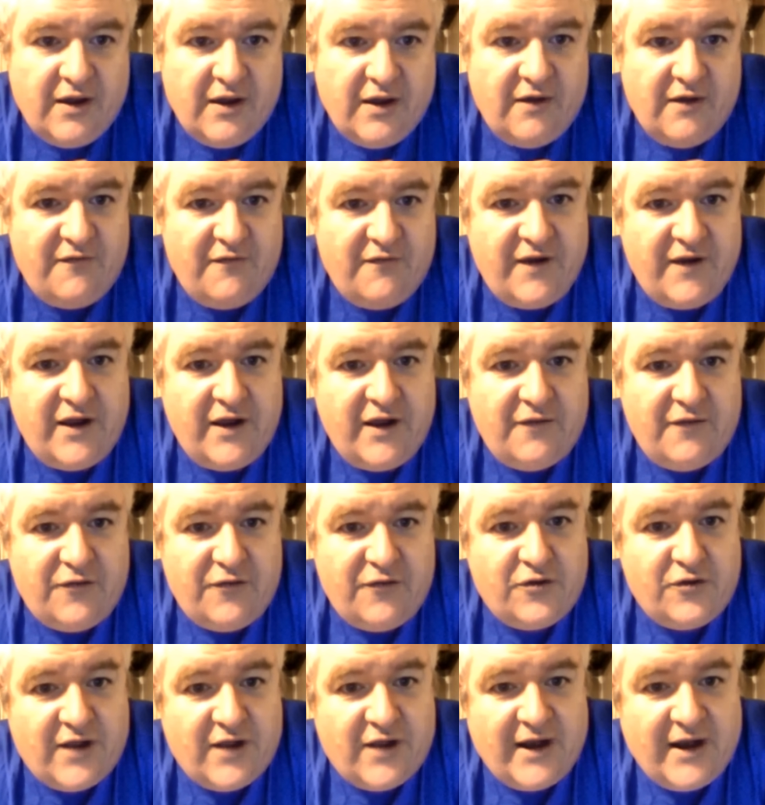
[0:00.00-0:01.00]
video of you
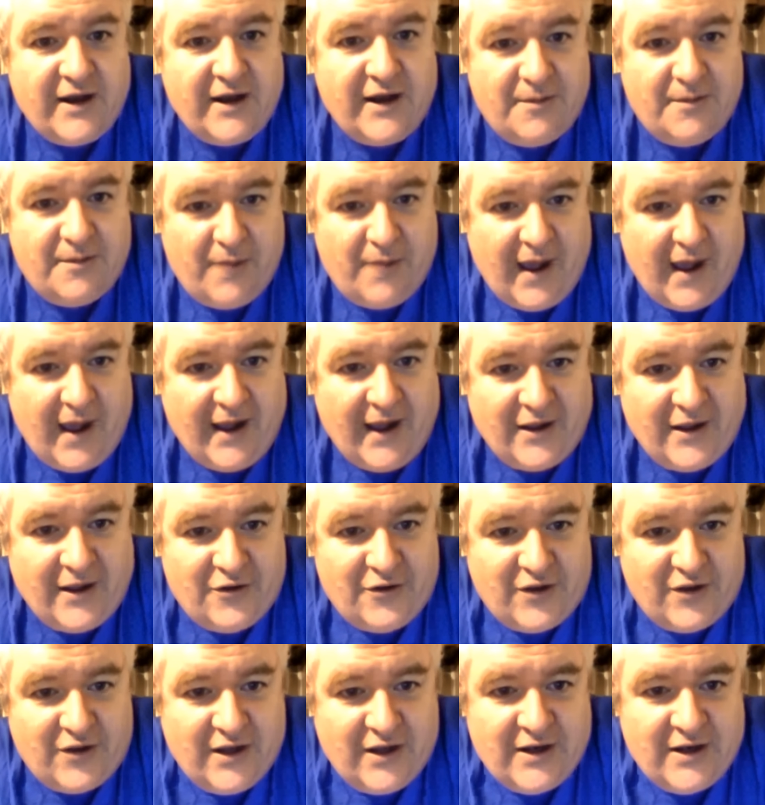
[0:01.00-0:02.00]
sending the
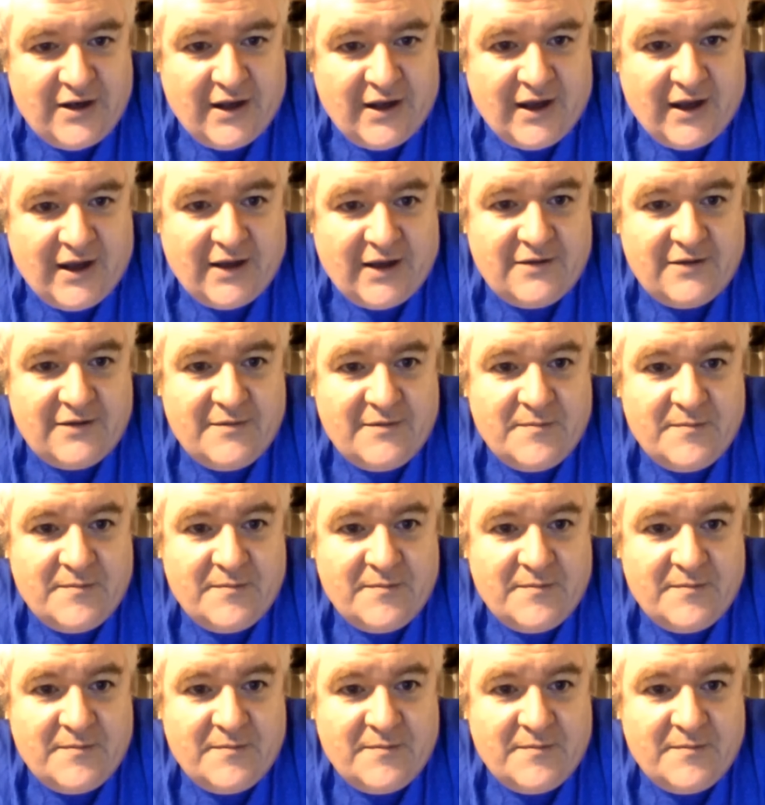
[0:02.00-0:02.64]
package in uh,